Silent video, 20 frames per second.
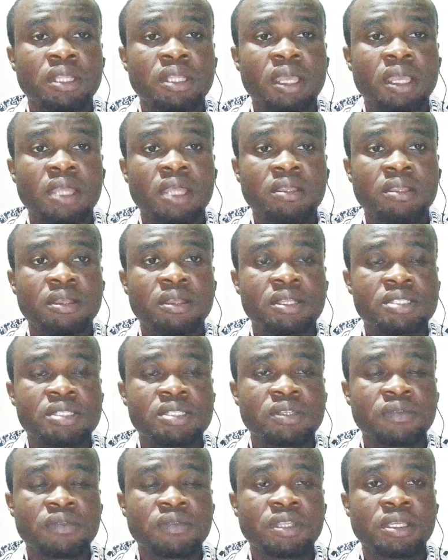gaming,
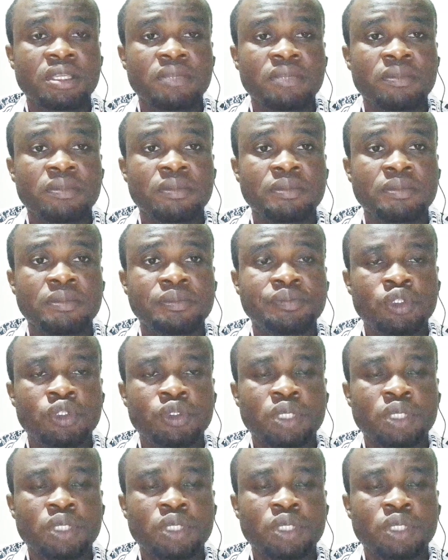and the rest of them.